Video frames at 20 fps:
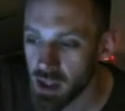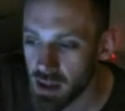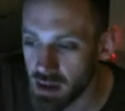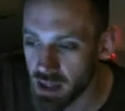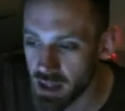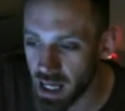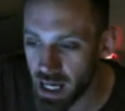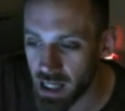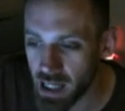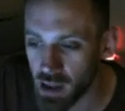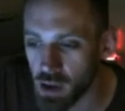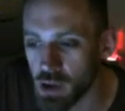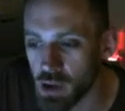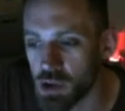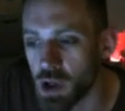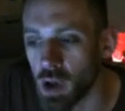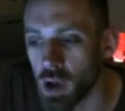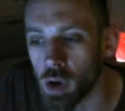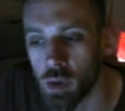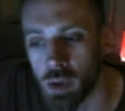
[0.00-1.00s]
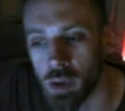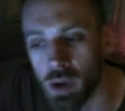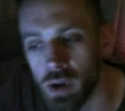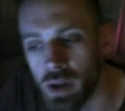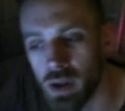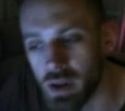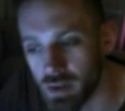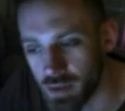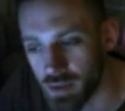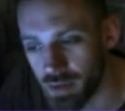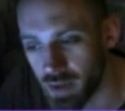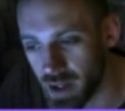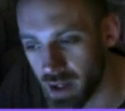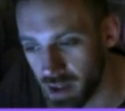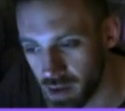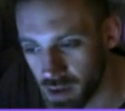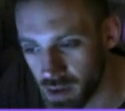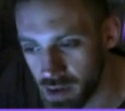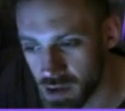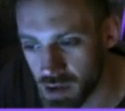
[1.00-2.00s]
There looks horrible and
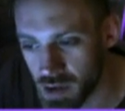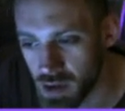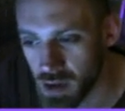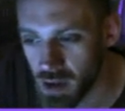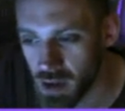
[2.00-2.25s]
fails.